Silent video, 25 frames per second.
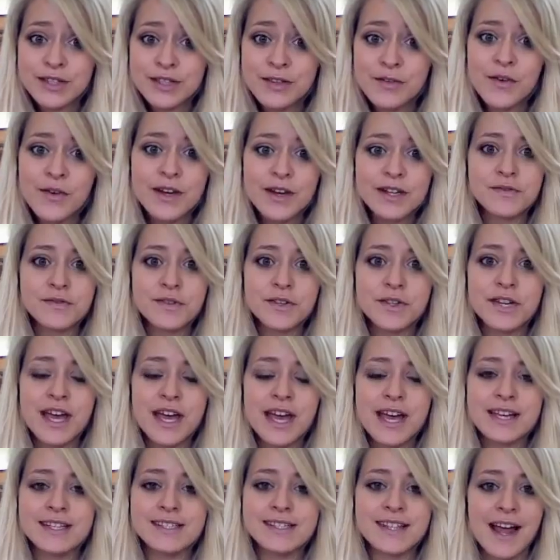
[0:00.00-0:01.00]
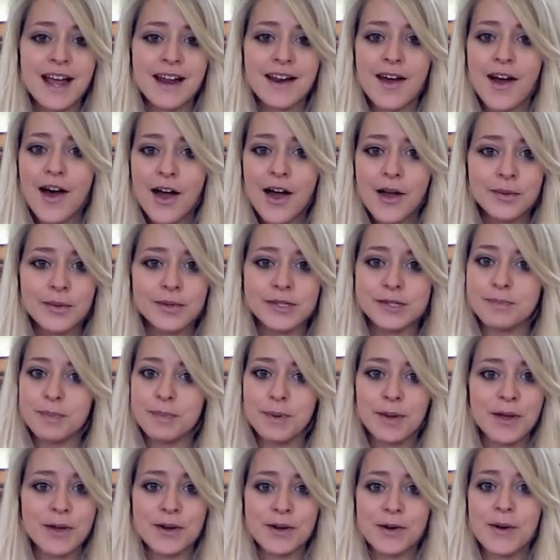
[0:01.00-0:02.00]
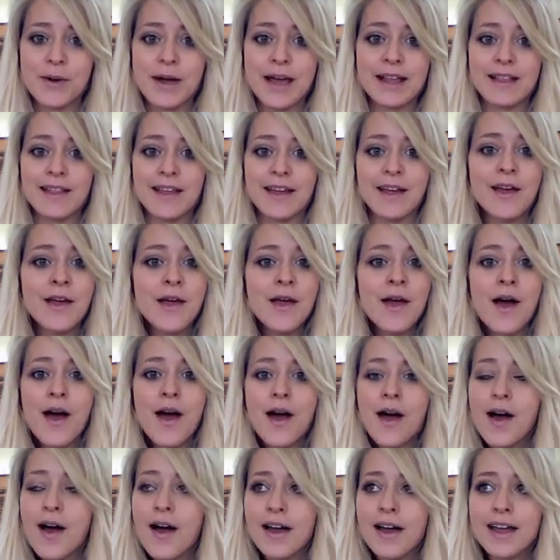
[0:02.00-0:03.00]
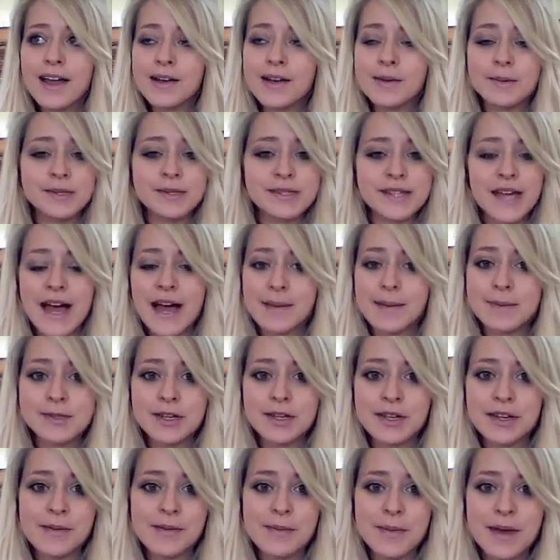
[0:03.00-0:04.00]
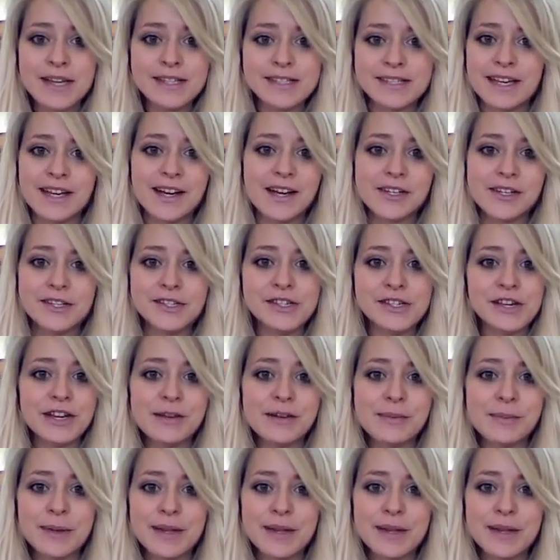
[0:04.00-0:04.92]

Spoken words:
in the first few days, and I was blown away. Like, it was absolutely amazing. I just couldn't